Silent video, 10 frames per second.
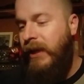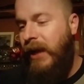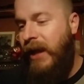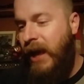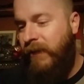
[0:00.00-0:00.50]

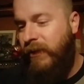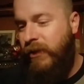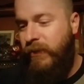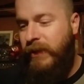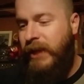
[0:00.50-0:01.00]
and
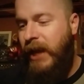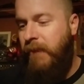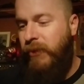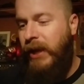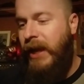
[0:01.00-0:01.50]
execute the
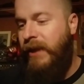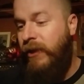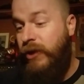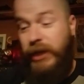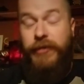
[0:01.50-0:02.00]
game plan
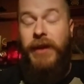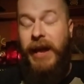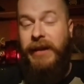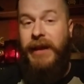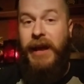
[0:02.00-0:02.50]
that she
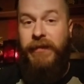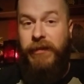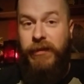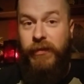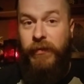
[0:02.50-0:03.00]
tried to
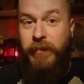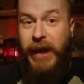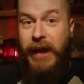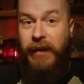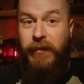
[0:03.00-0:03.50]
execute
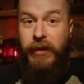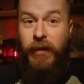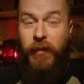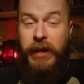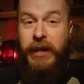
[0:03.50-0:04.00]
back,
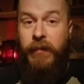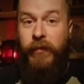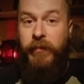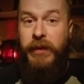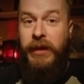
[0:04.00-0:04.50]
when he
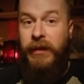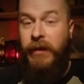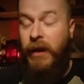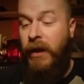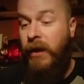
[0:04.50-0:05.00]
was being
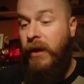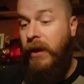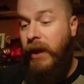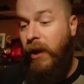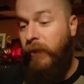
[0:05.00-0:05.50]

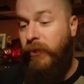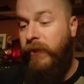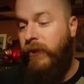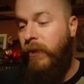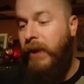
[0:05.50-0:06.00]
held
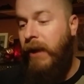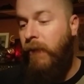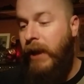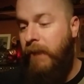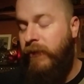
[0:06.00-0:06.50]
prisoner by
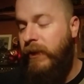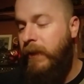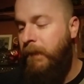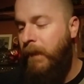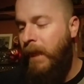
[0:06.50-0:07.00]

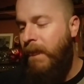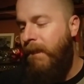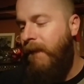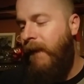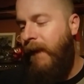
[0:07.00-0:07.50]
Ramsay.
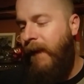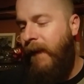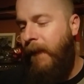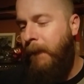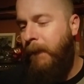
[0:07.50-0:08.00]

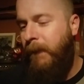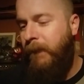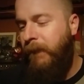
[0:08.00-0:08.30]
So